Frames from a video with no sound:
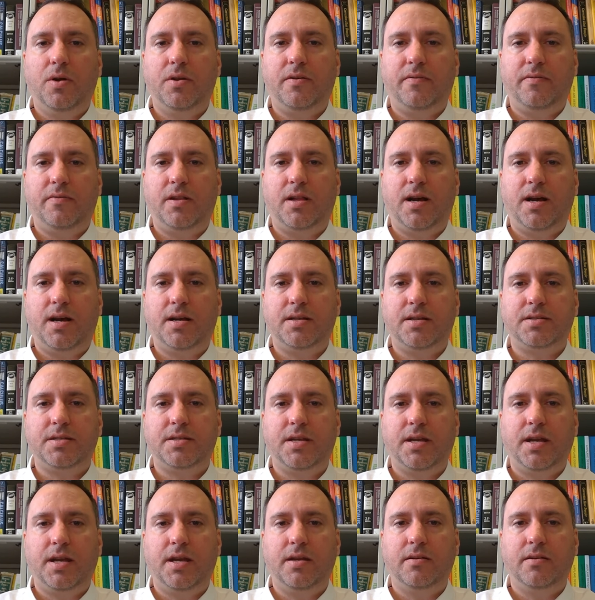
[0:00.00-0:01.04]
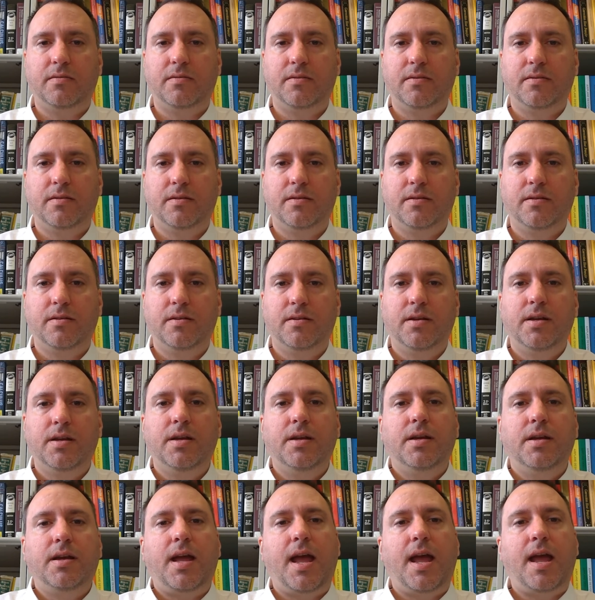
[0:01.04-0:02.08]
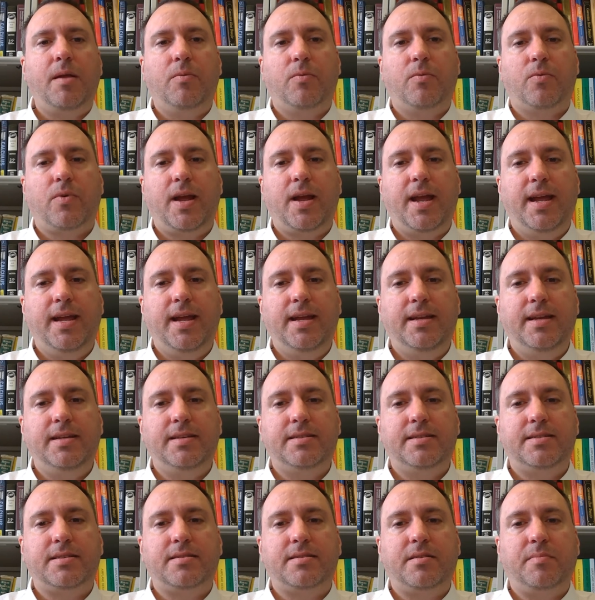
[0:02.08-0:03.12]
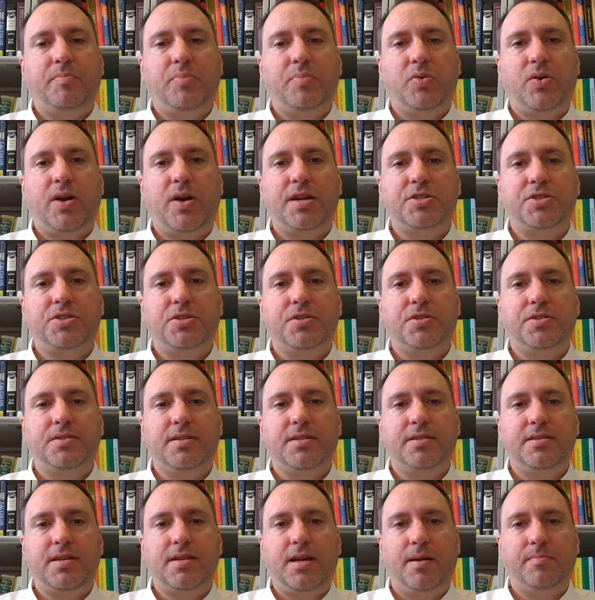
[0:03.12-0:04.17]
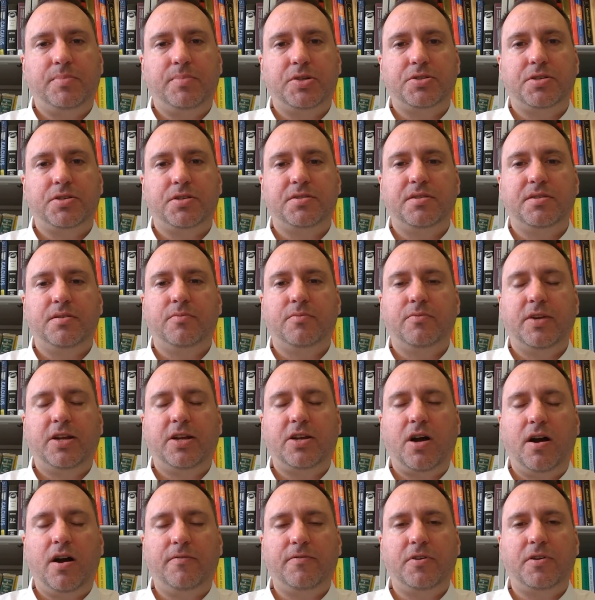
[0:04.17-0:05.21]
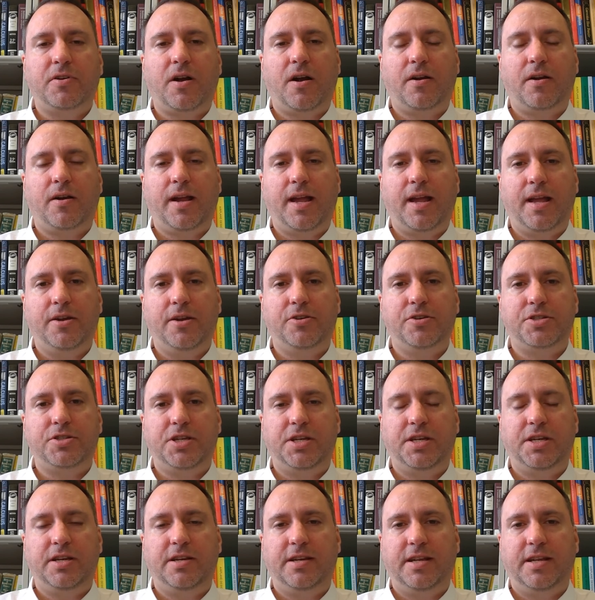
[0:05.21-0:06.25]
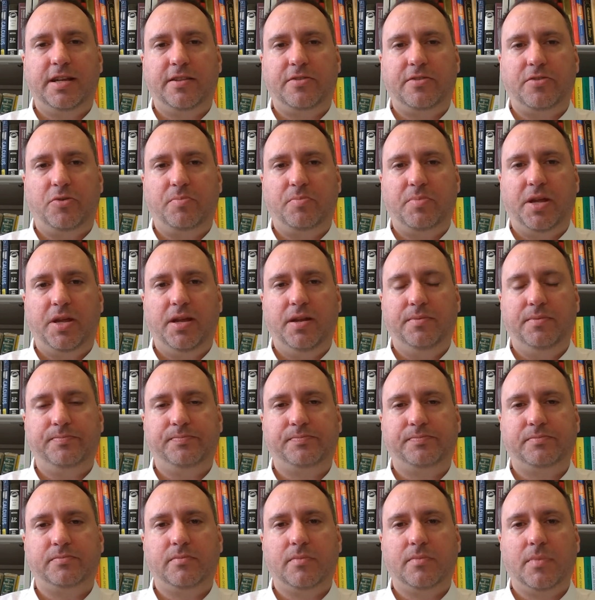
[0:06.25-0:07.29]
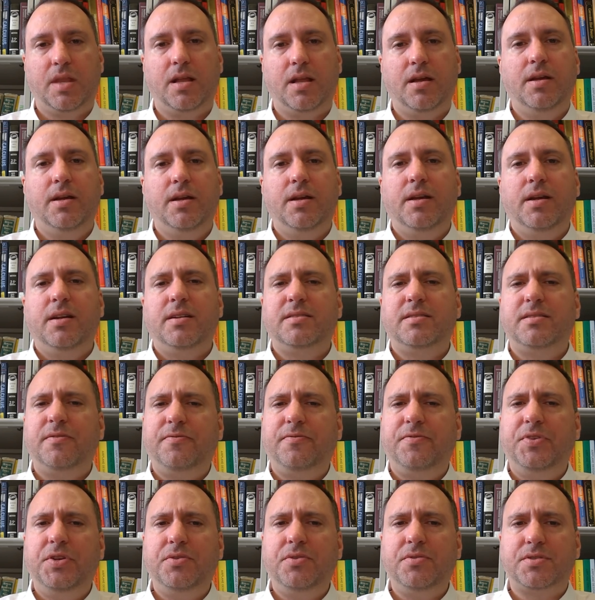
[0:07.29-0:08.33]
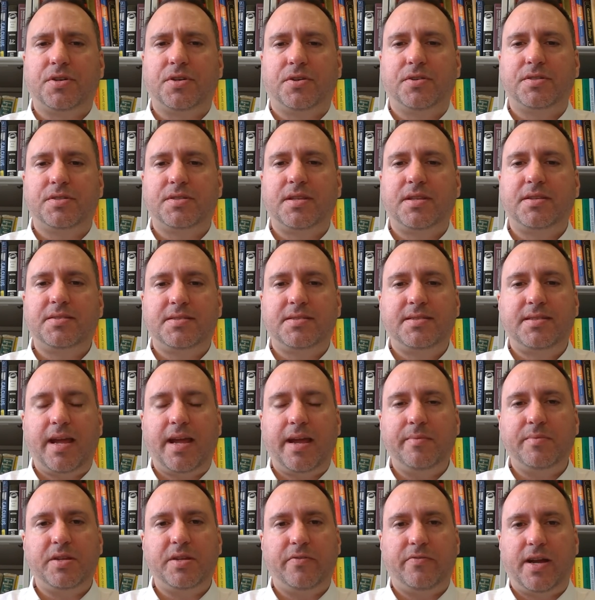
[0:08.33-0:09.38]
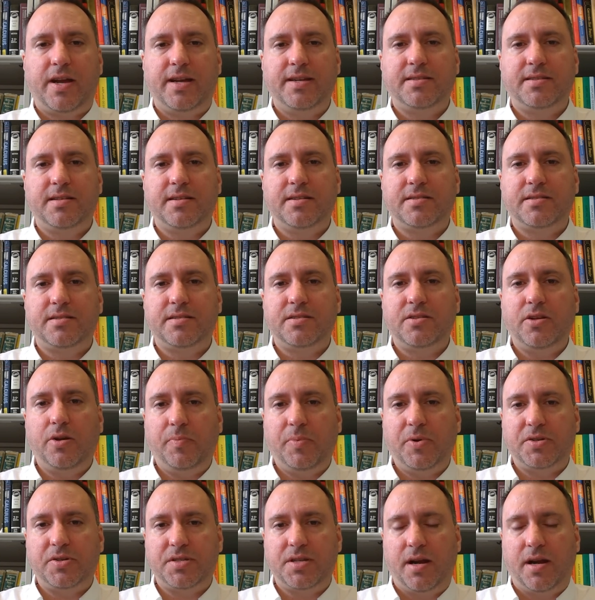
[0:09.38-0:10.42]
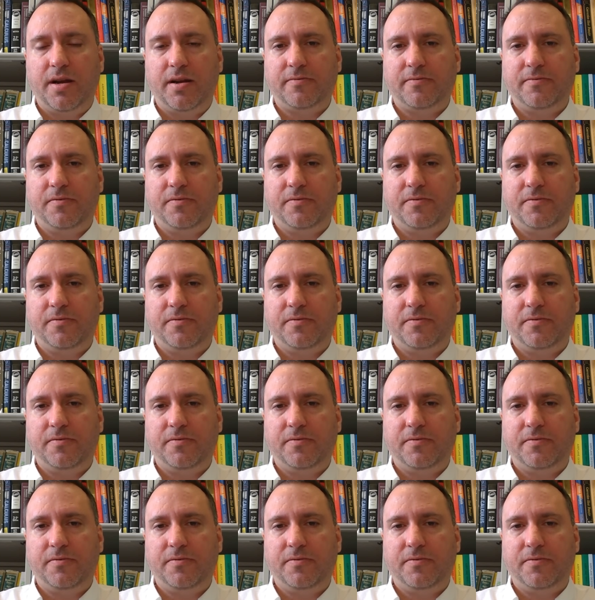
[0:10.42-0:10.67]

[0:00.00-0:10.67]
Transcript: the velocity and raise the pressures and temperatures and recover our energy enthalpy. Diffusers, the same device in a supersonic